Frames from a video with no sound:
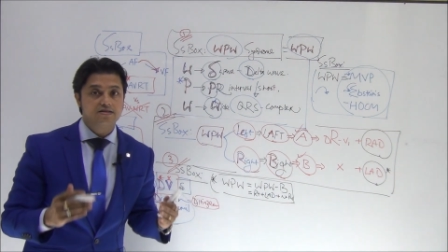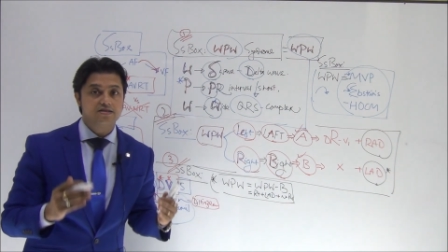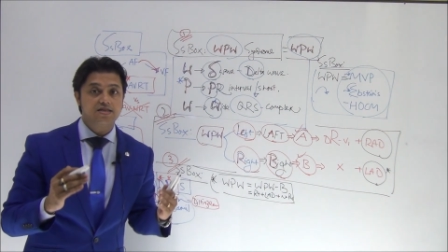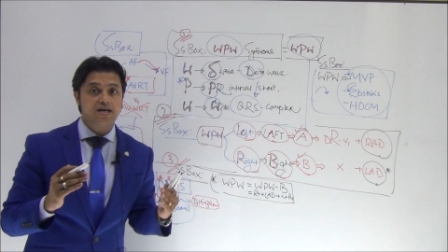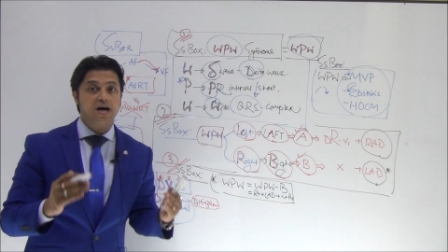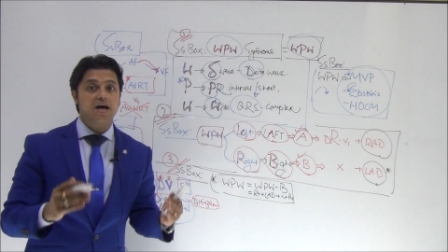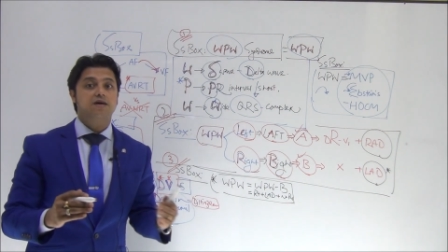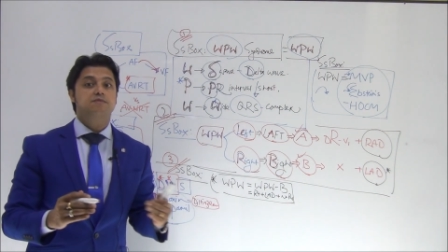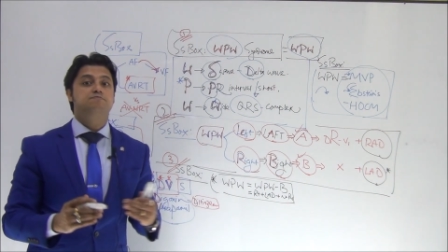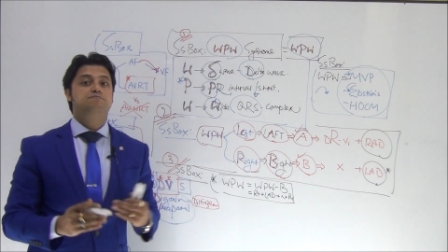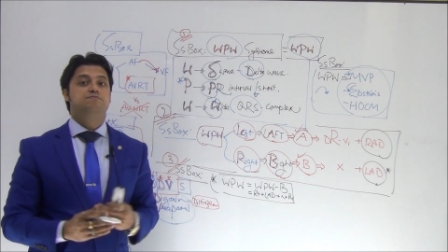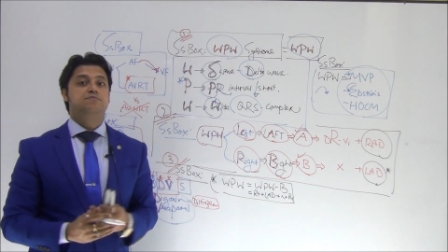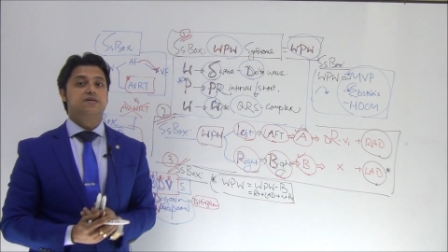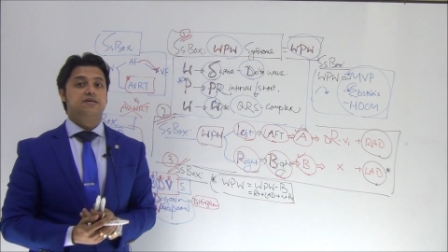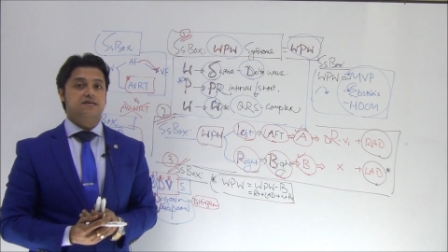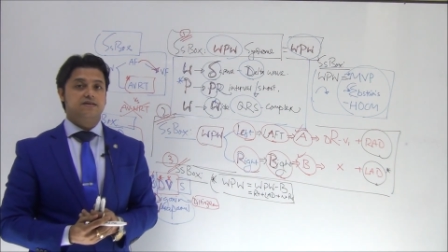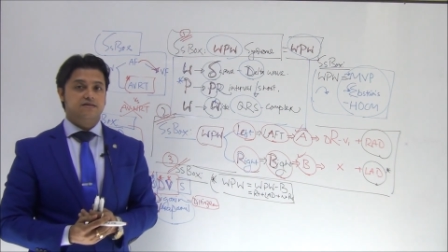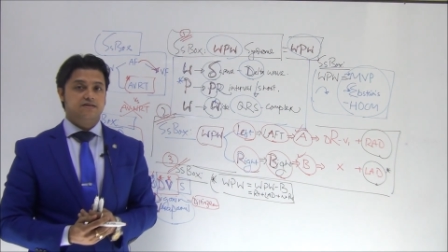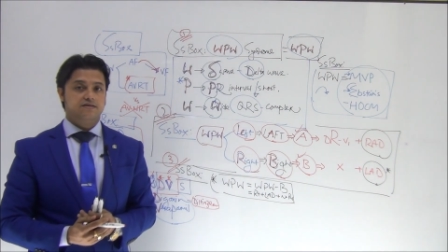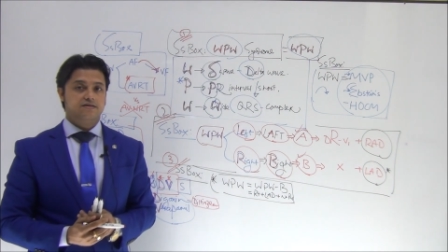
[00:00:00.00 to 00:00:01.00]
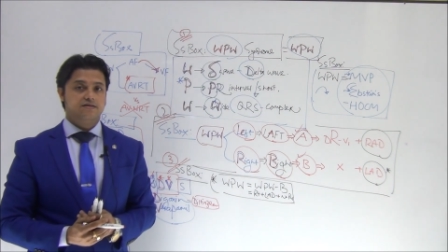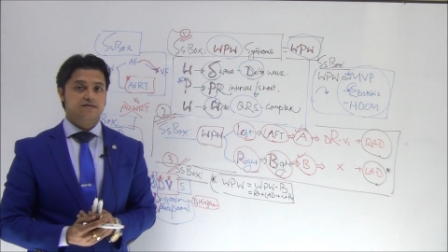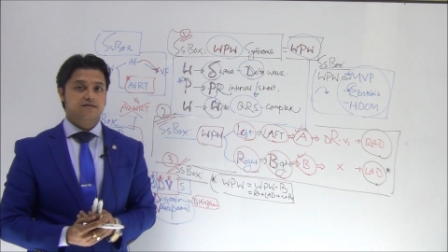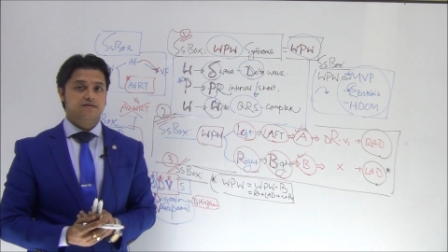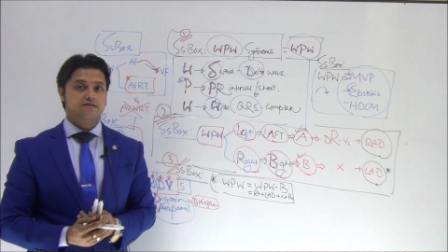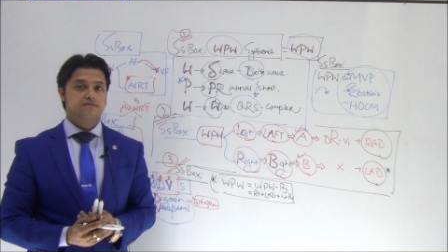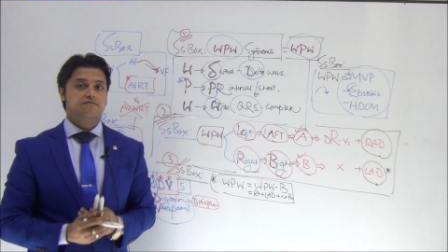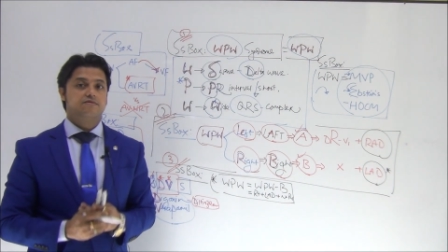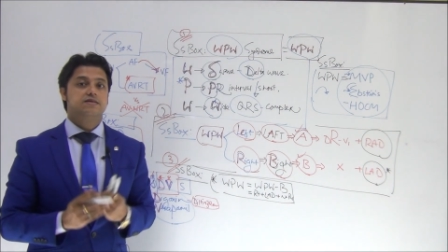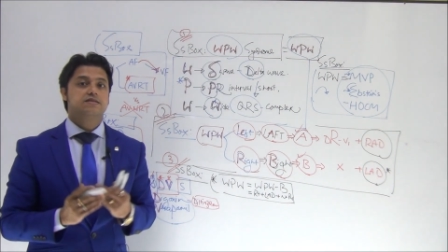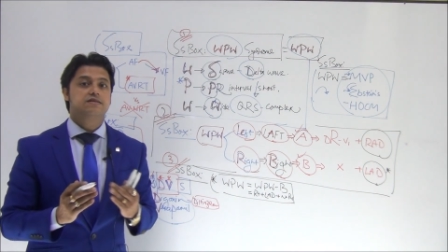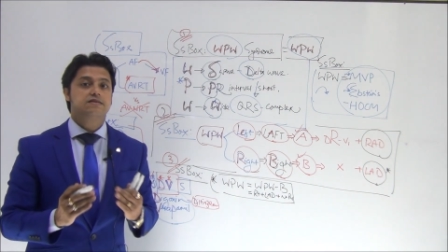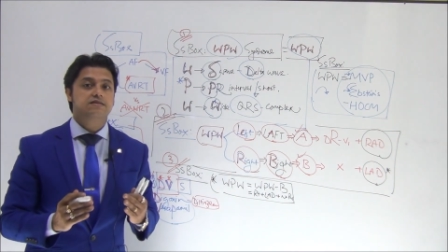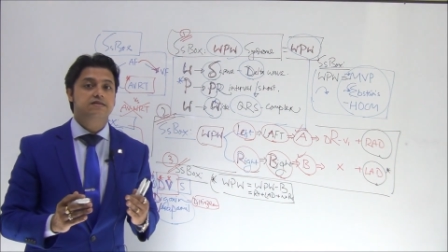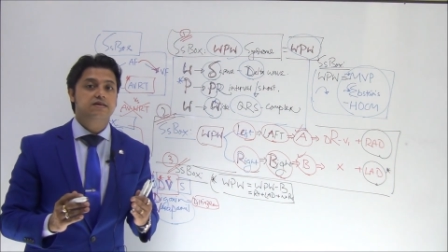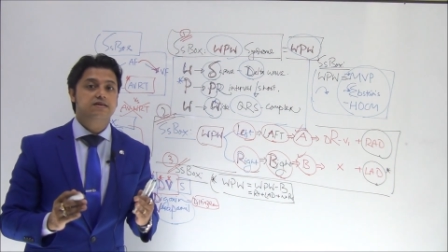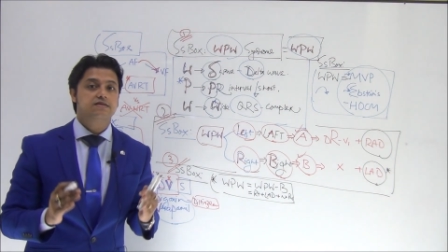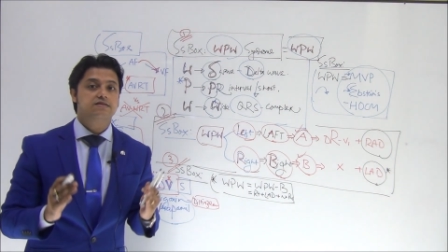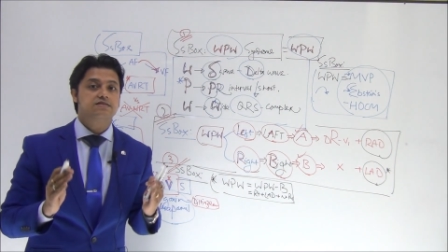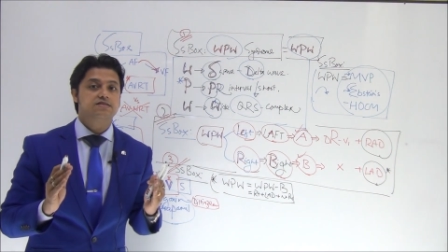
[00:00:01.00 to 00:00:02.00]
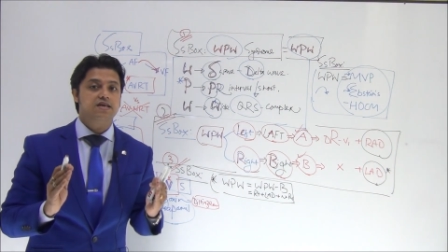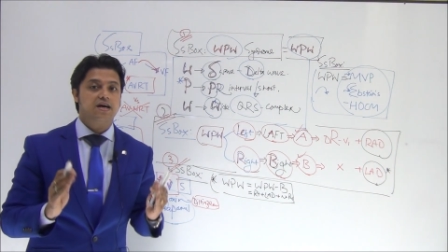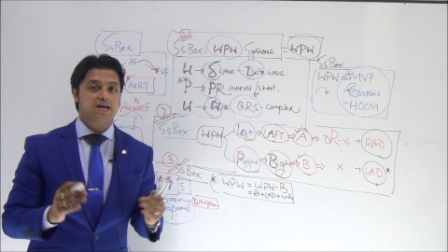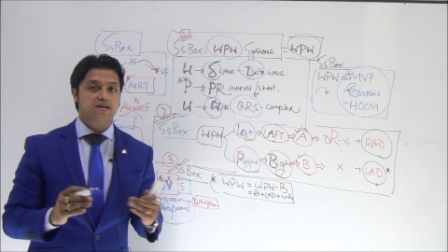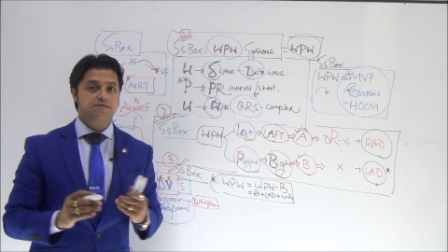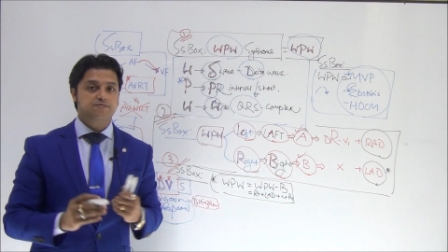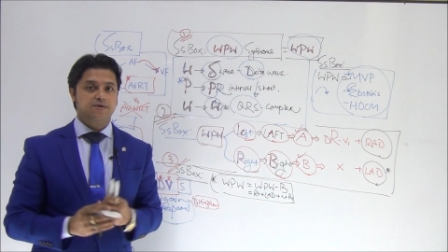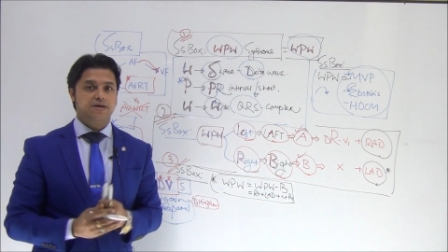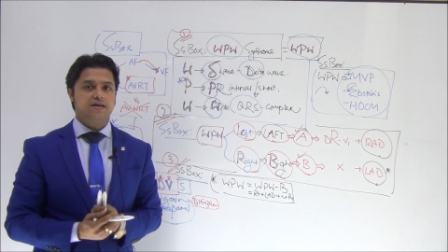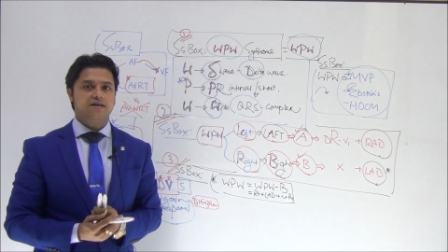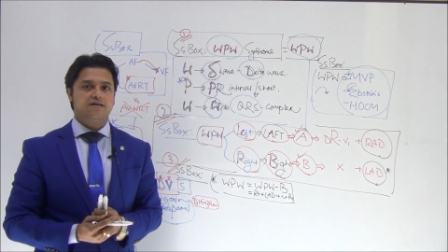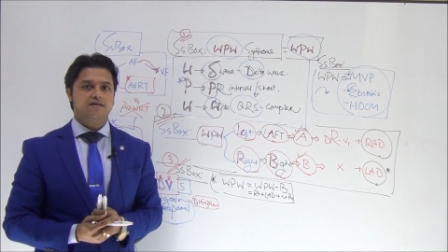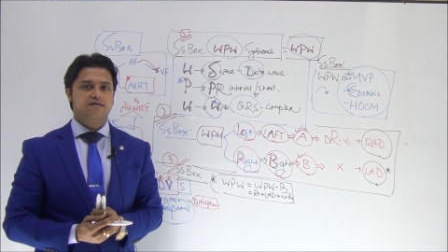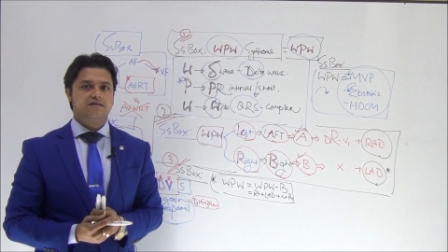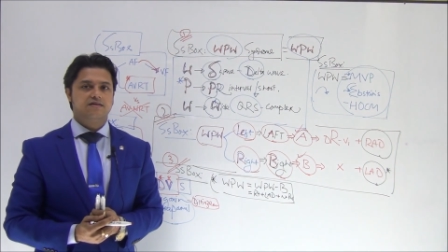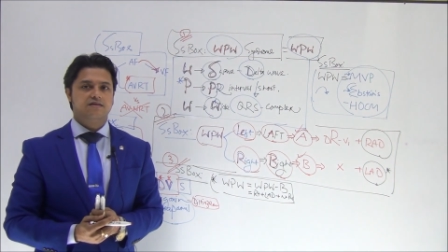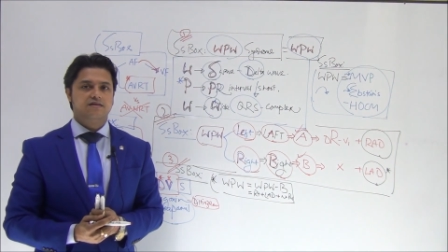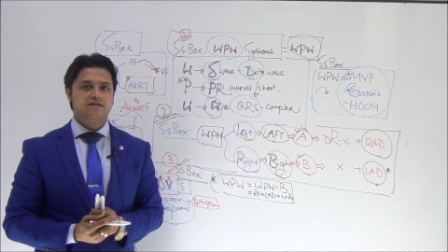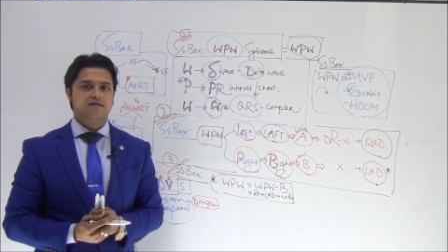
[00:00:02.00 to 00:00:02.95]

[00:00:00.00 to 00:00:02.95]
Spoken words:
type B, rather than type A.